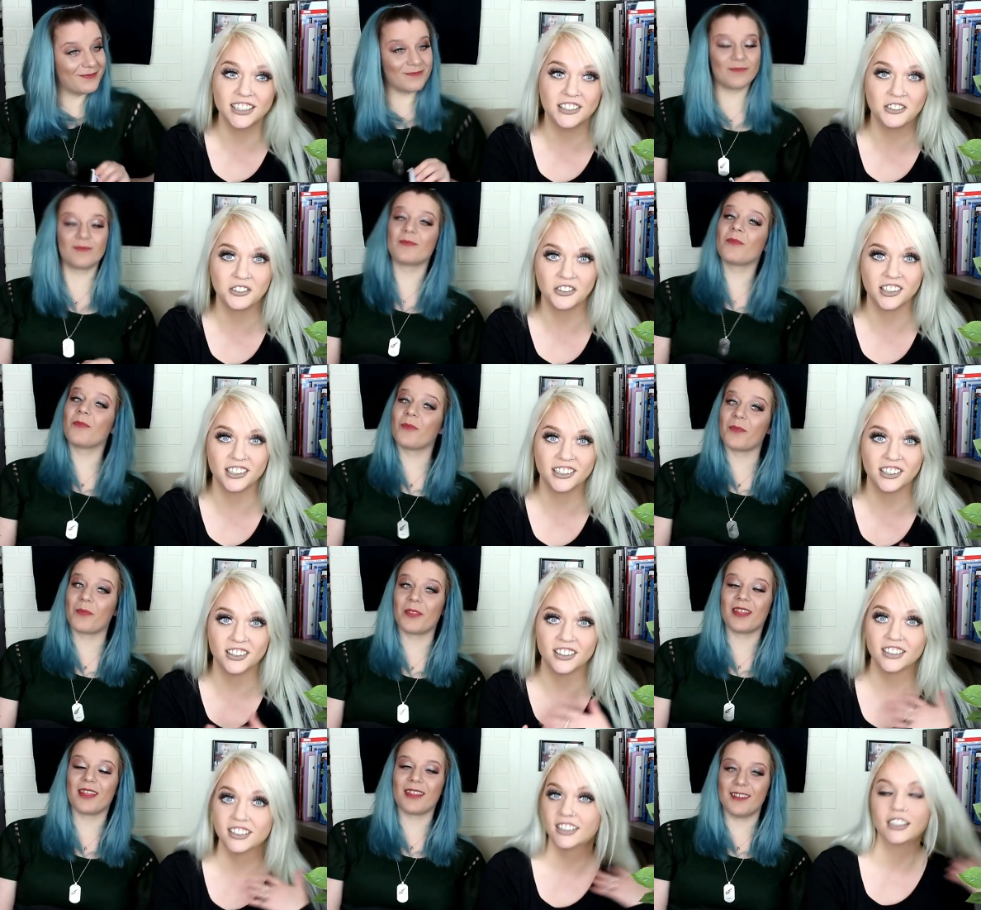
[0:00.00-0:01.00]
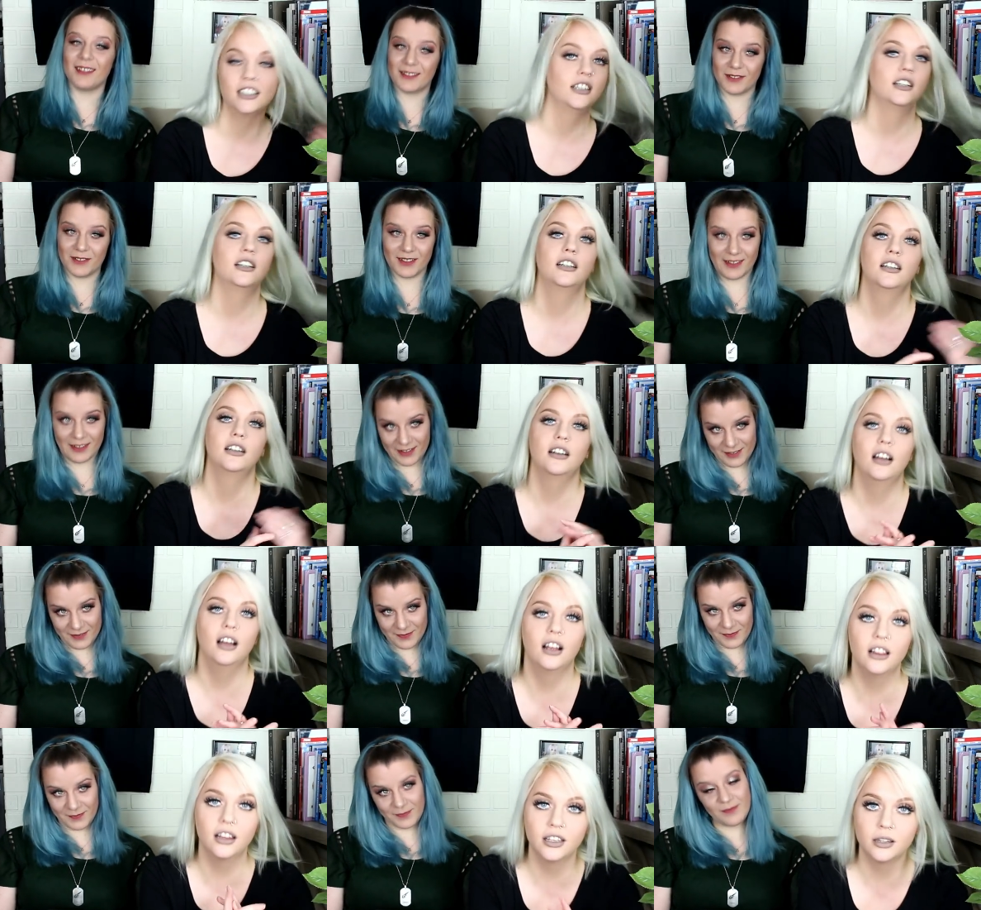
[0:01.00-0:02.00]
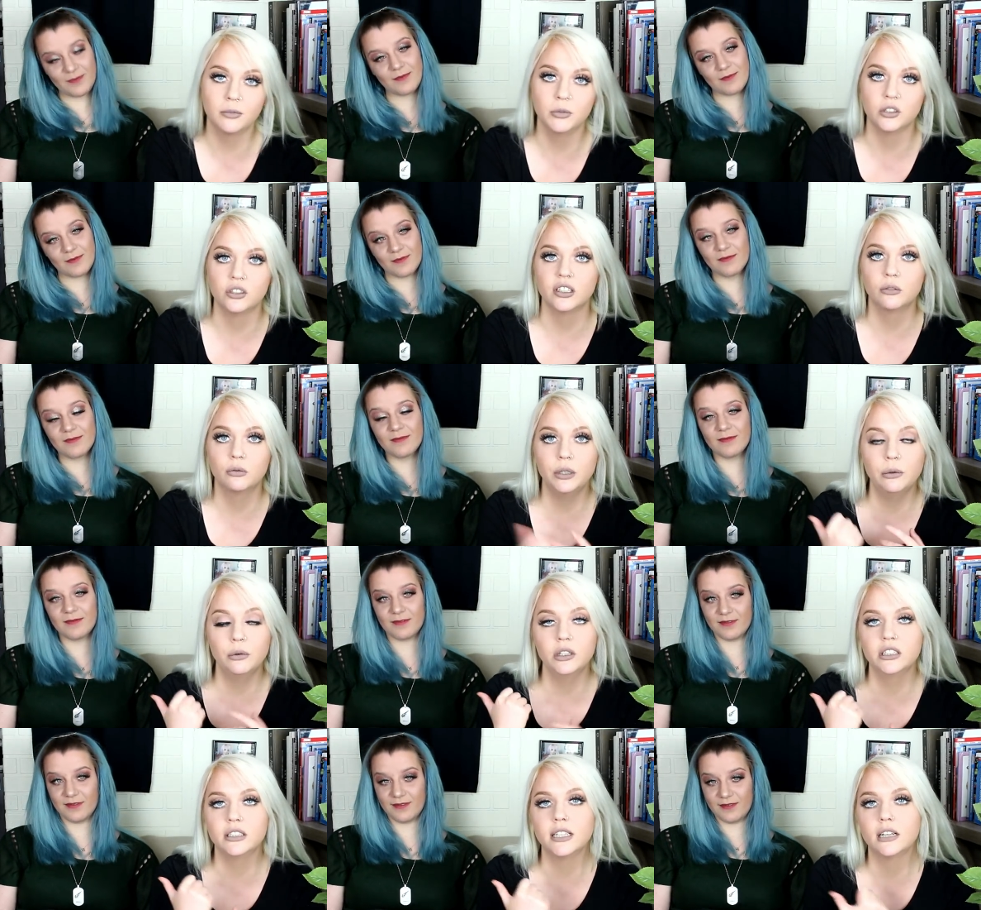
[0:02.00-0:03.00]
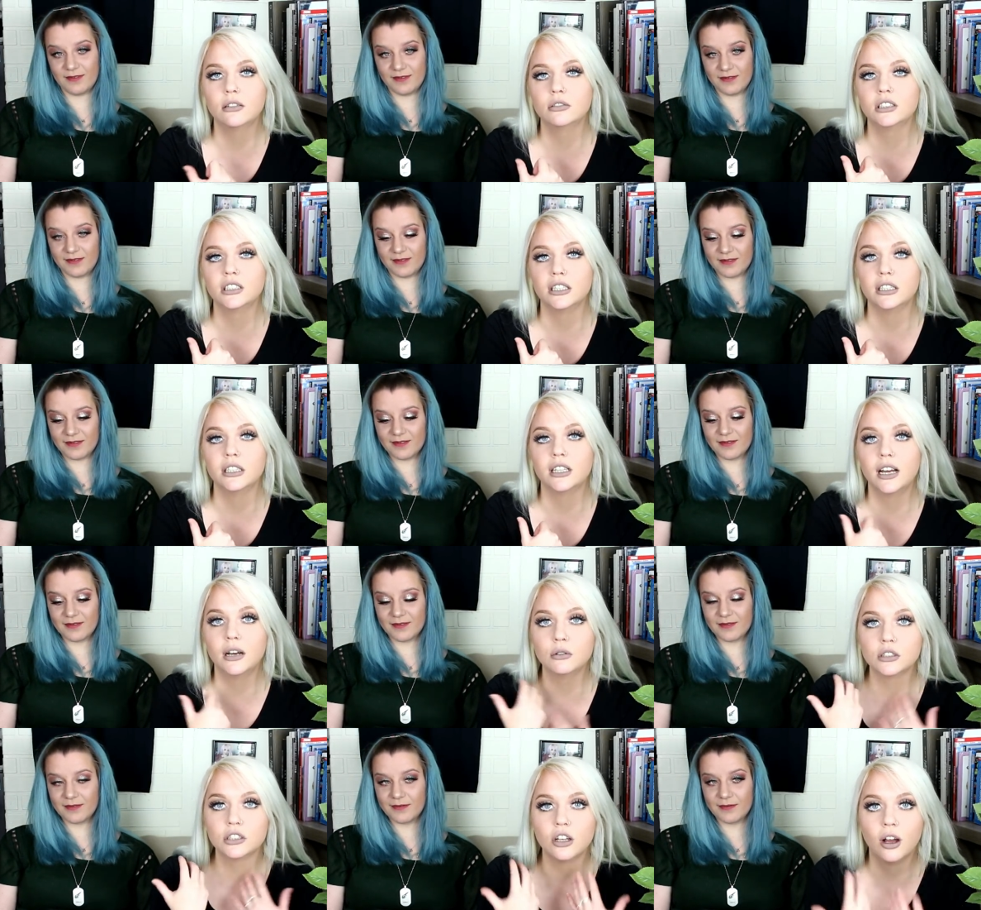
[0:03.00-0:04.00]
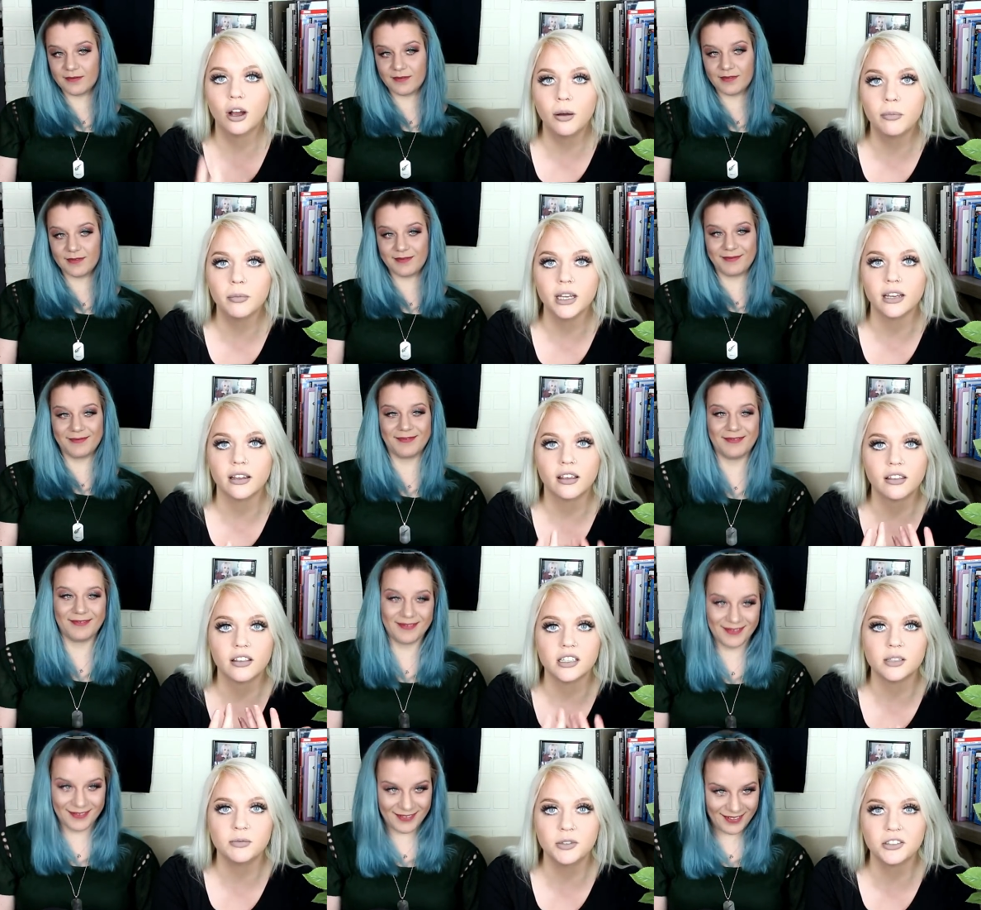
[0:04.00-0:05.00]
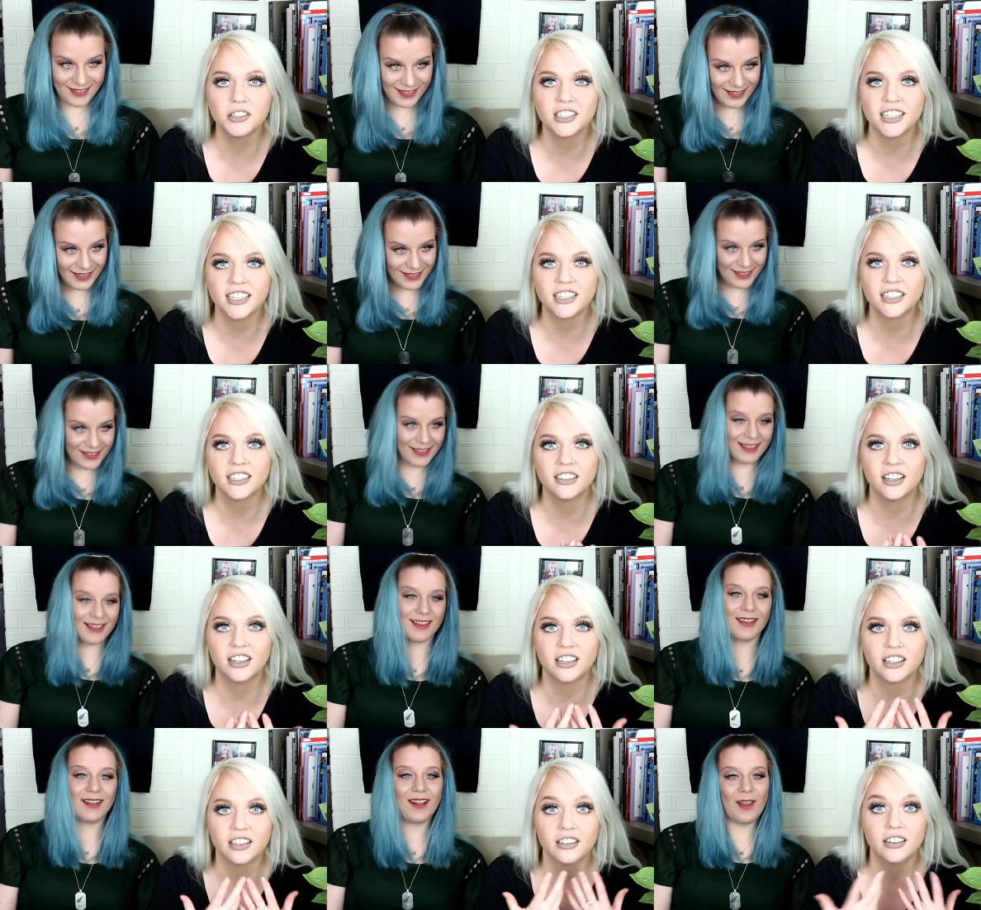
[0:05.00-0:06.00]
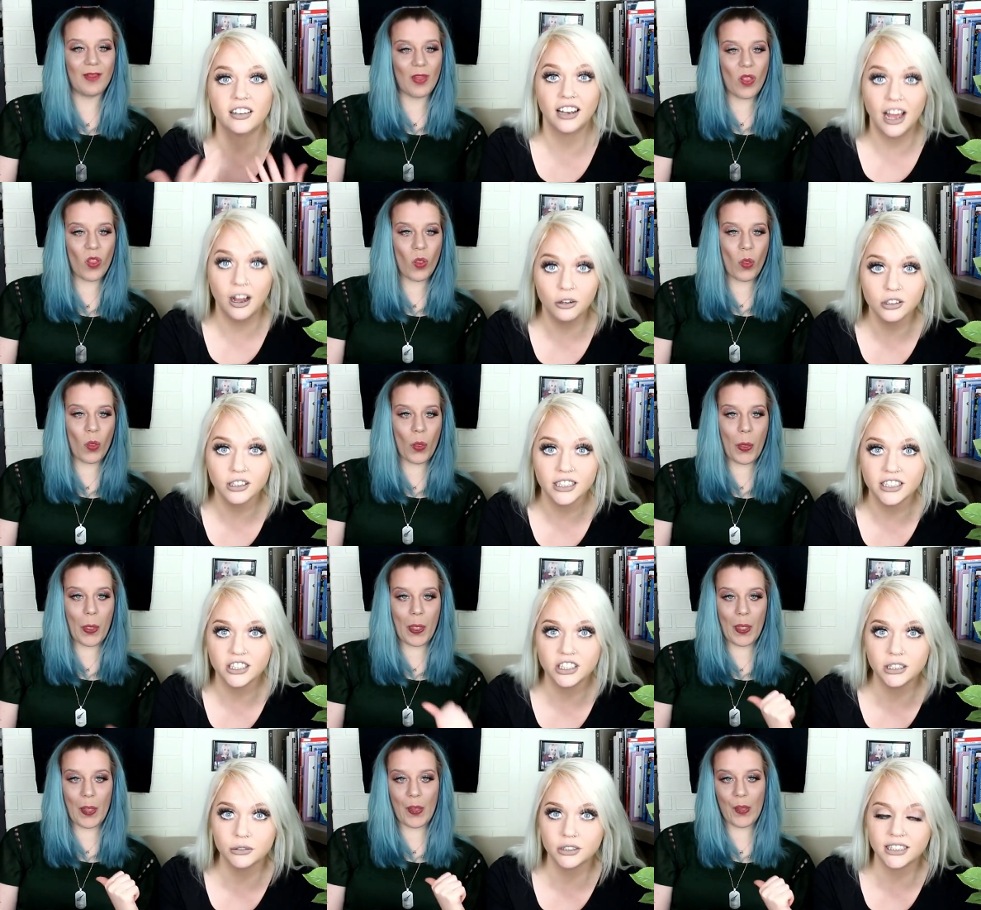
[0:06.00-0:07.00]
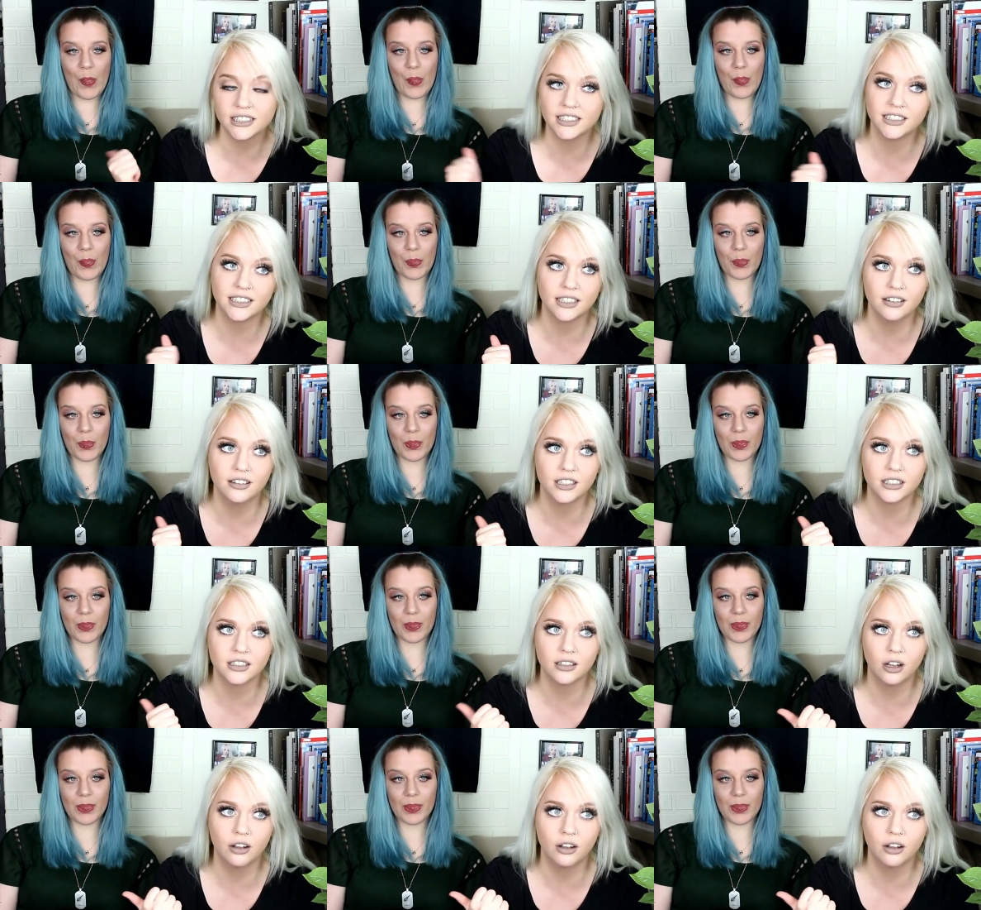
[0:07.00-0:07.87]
Speaker 1: is söta.
Speaker 2: Söta. I
Speaker 1: like the music. We were in town today and I was humming this music, like, loudly. Mm -hmm. She was at the dentist